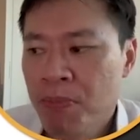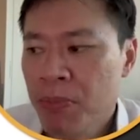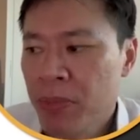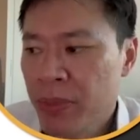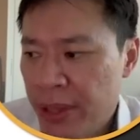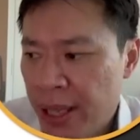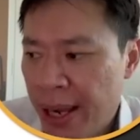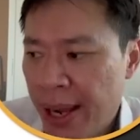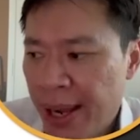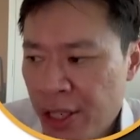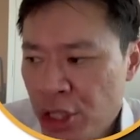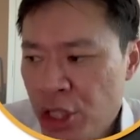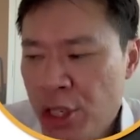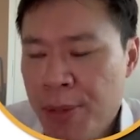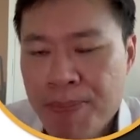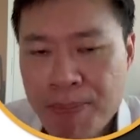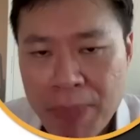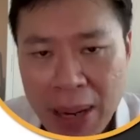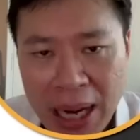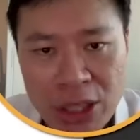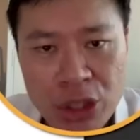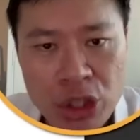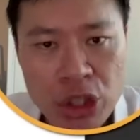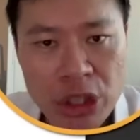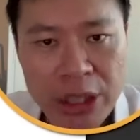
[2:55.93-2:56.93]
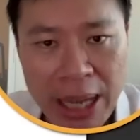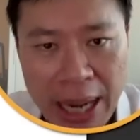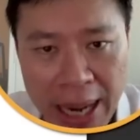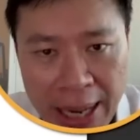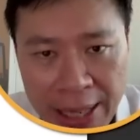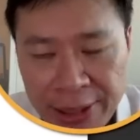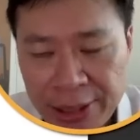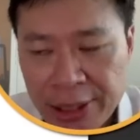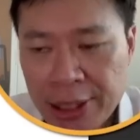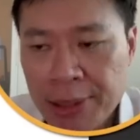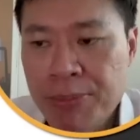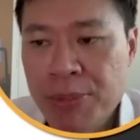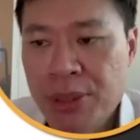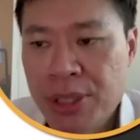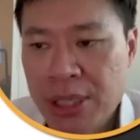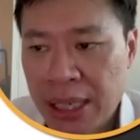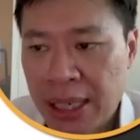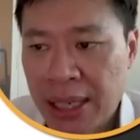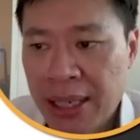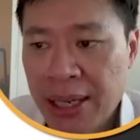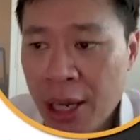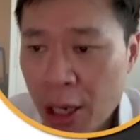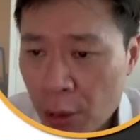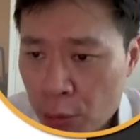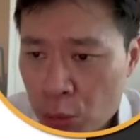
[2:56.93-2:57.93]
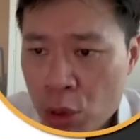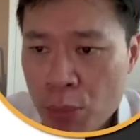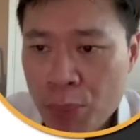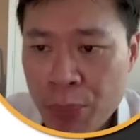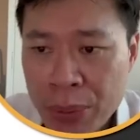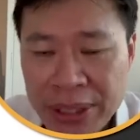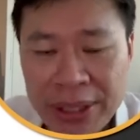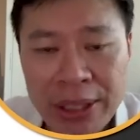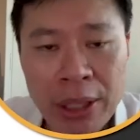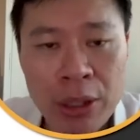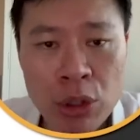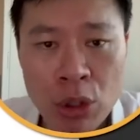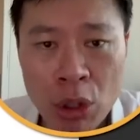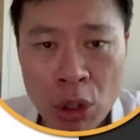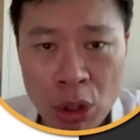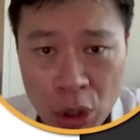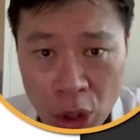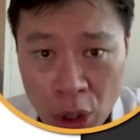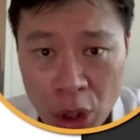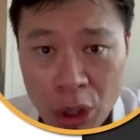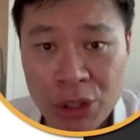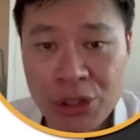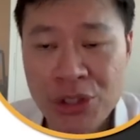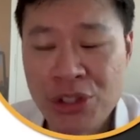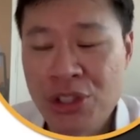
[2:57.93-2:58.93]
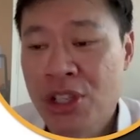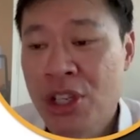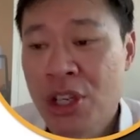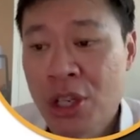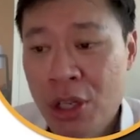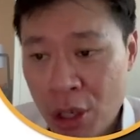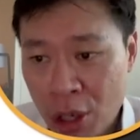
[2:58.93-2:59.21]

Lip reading: There are actually budget items that can help you bring down your cost